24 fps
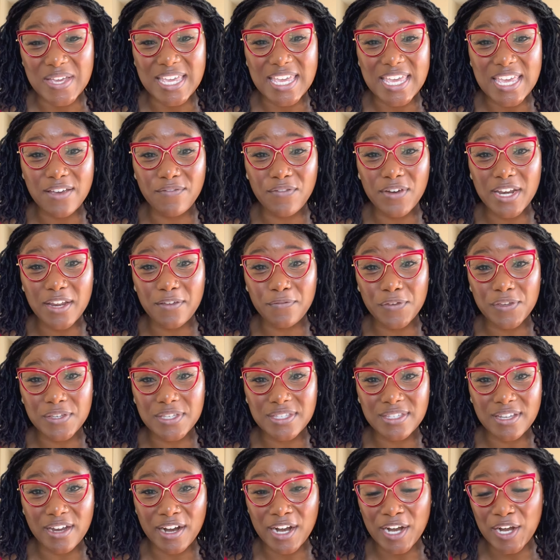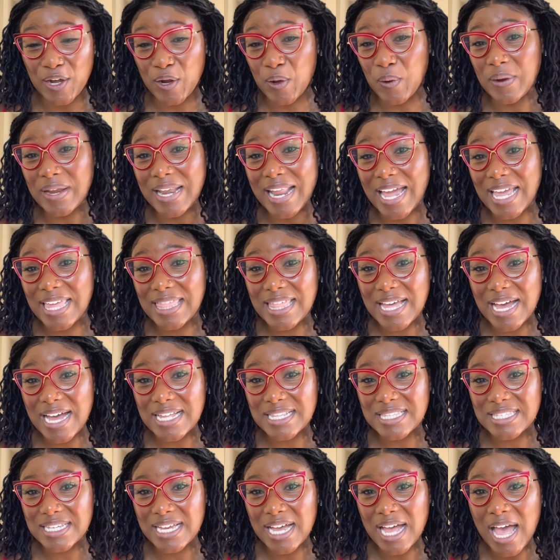Even if you started out like
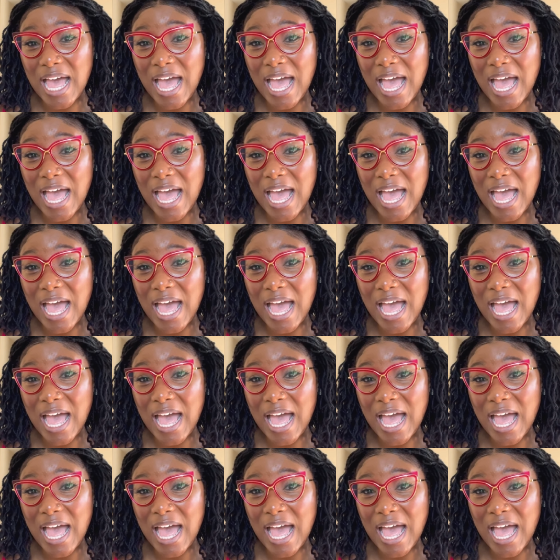that,